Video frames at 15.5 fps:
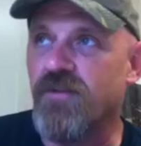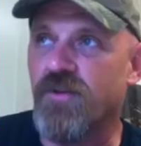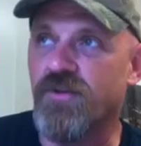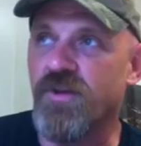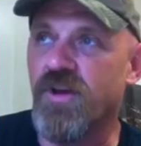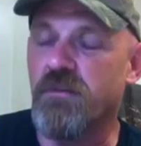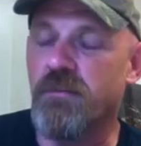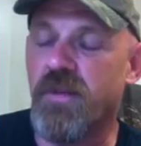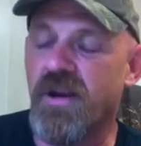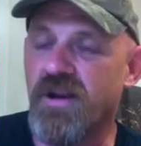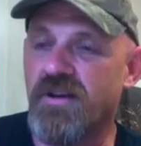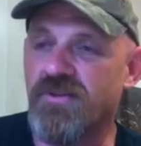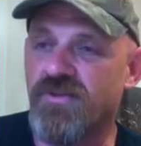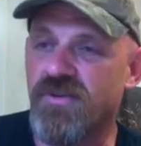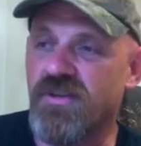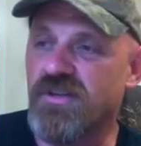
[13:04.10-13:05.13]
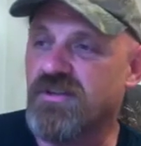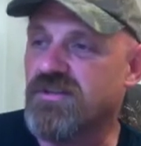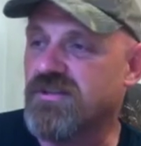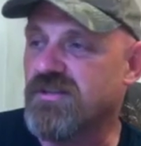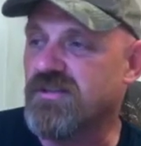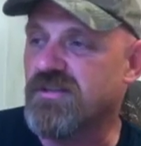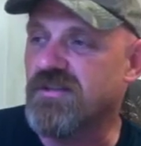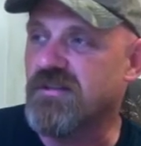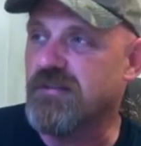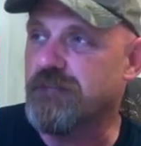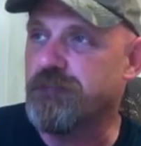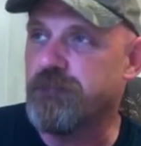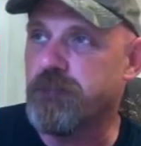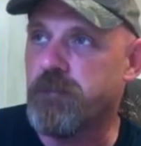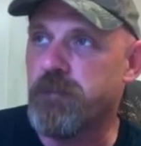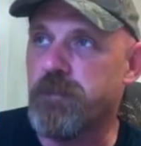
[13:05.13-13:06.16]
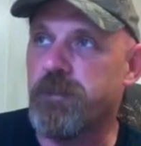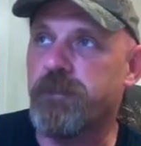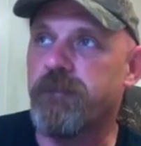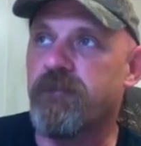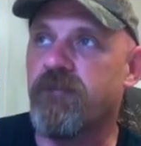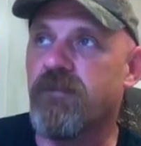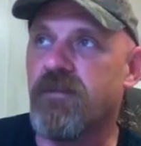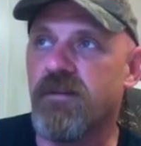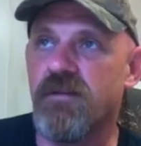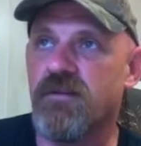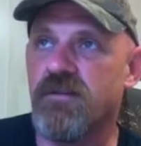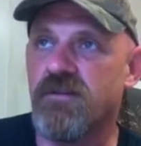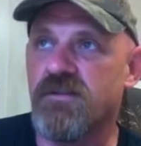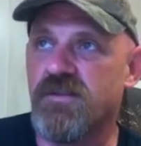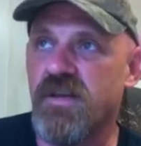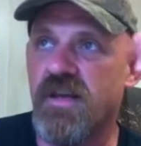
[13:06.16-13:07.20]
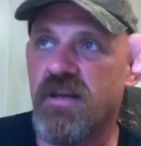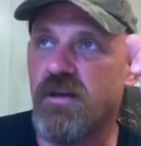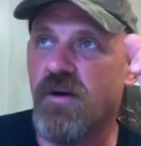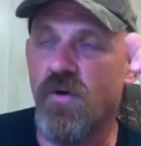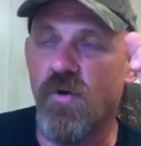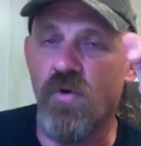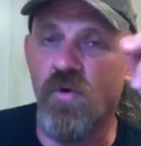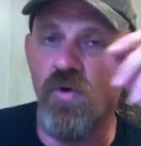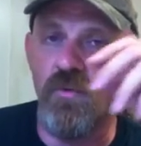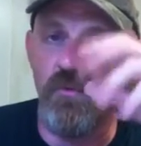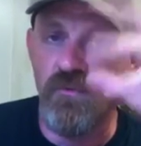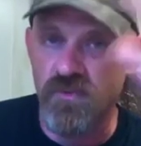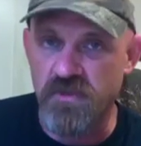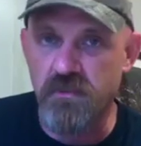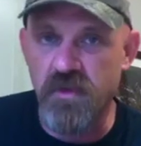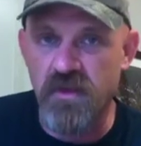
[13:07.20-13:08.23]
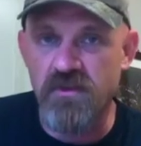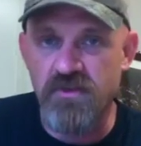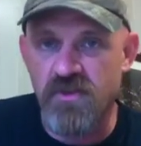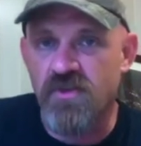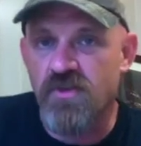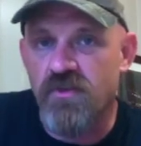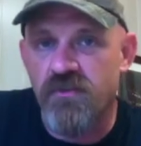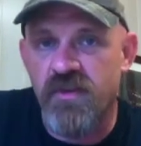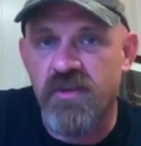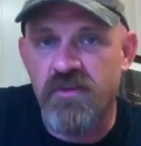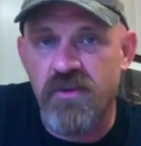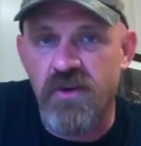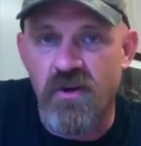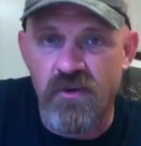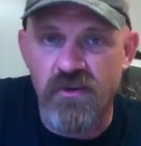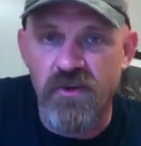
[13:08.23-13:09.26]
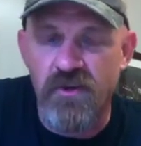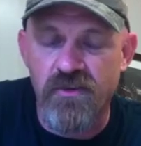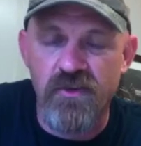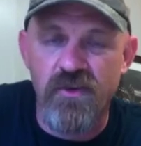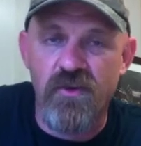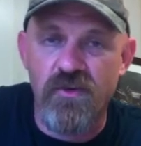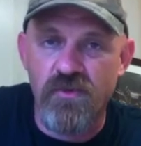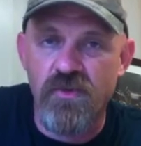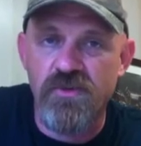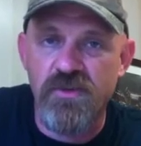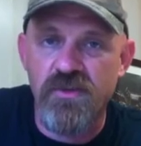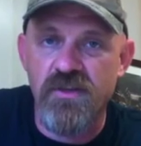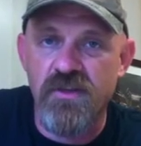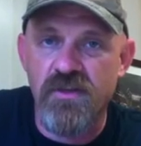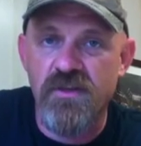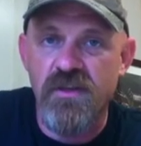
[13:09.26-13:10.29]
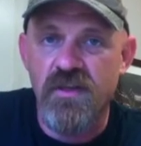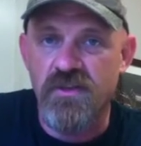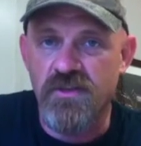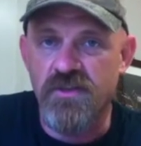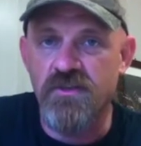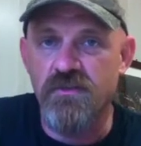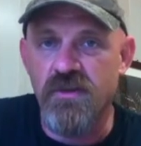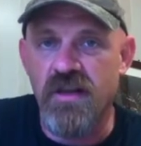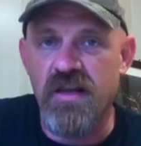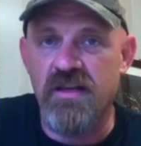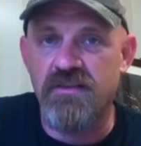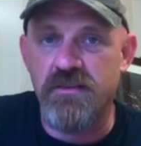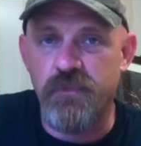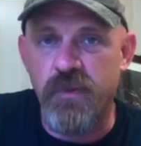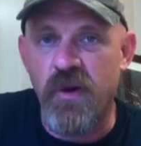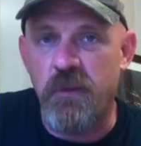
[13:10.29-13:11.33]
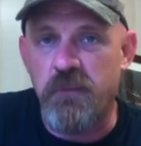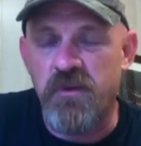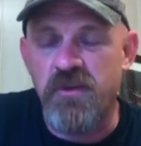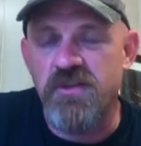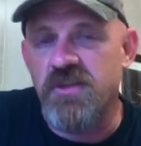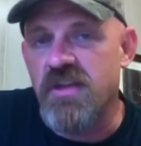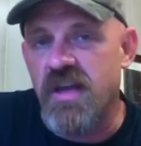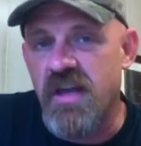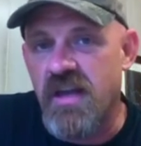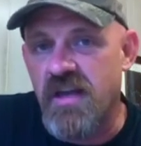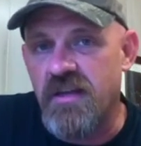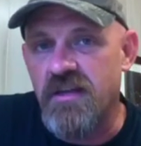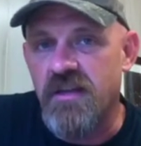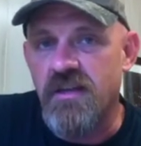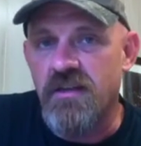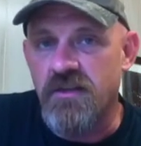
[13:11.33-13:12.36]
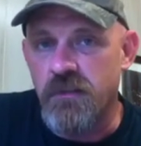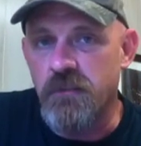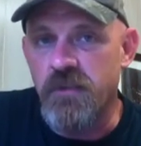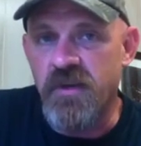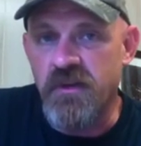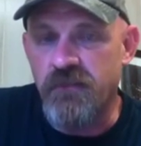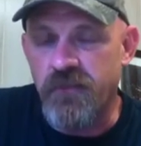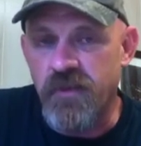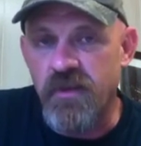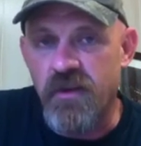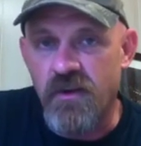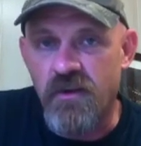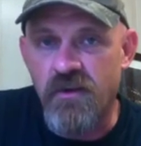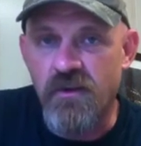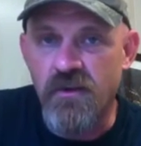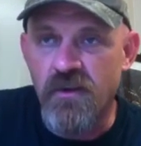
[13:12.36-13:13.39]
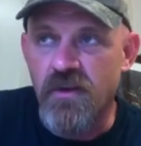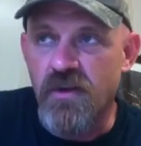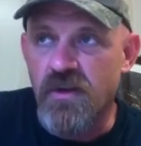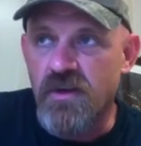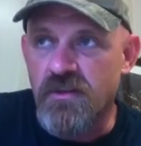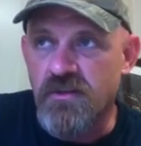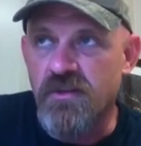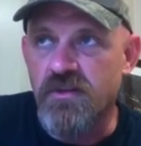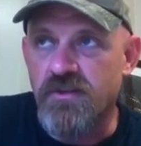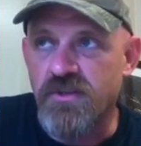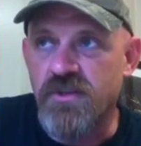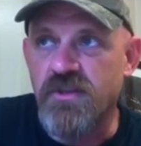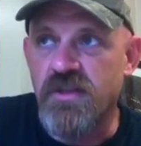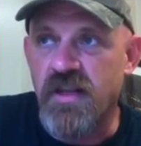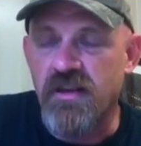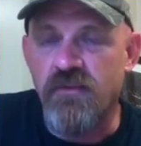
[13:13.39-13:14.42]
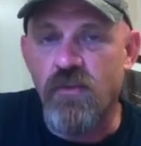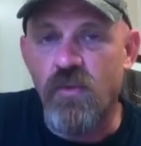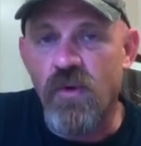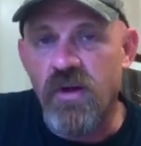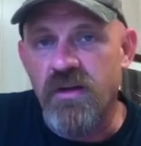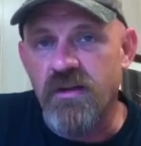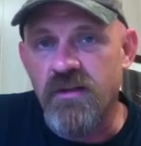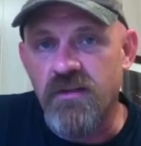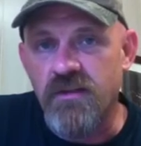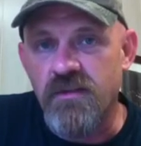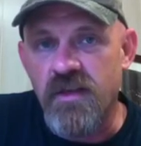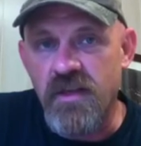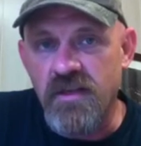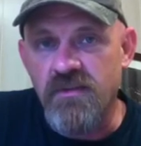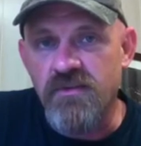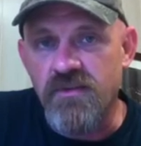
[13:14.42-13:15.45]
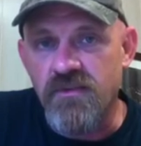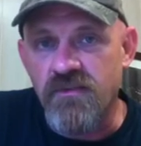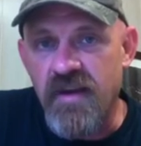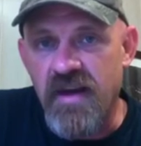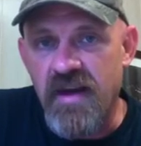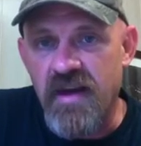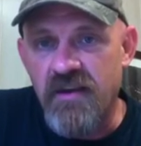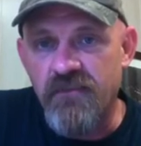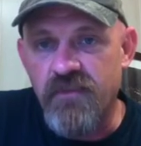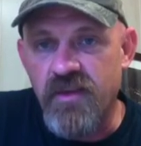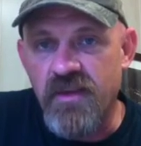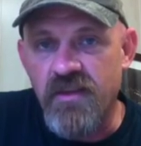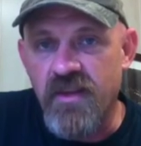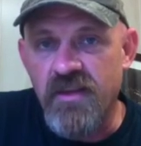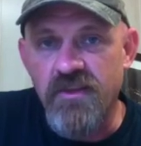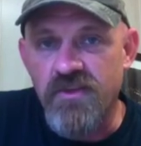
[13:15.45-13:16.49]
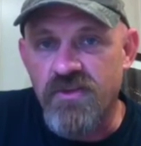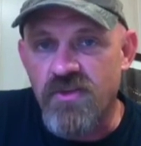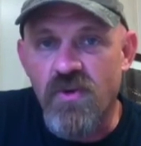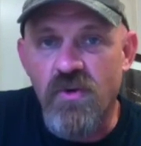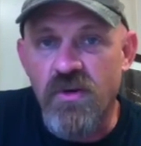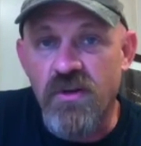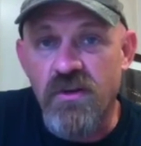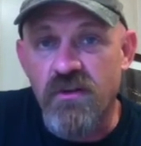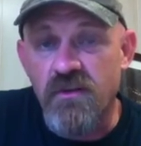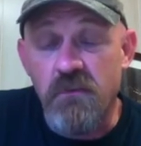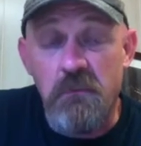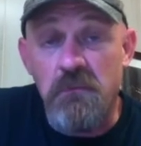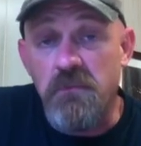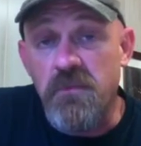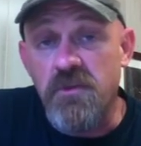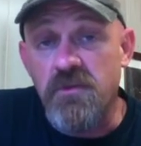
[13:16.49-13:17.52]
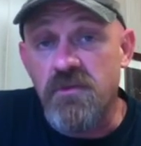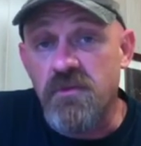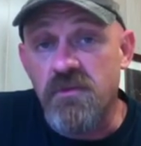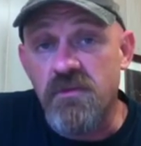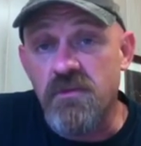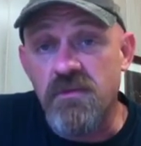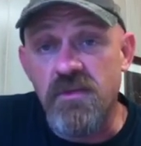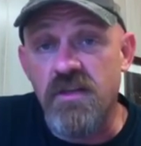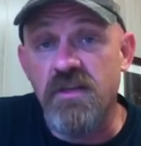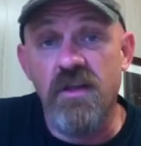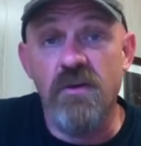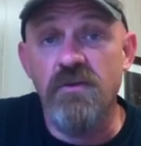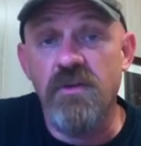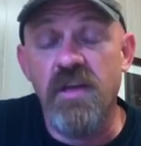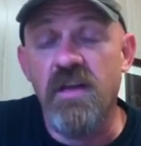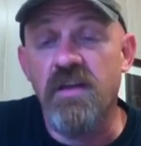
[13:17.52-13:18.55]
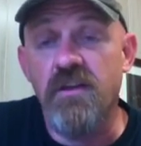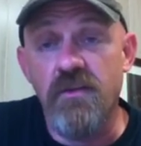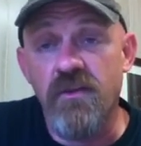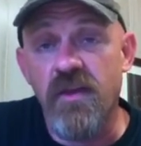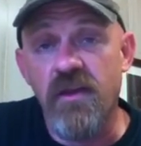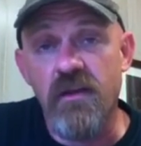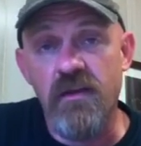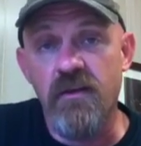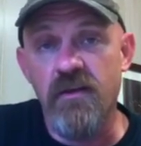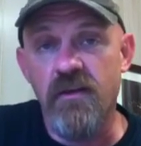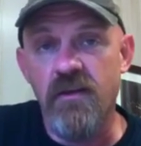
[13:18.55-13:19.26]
They're nut-bearing trees, and you know, and she had she grew a victory garden in her yard. What she done? She utilized the property she had to benefit her, so that she could have a way to eat and survive. And they destroyed it. Just said, no, you can't do that.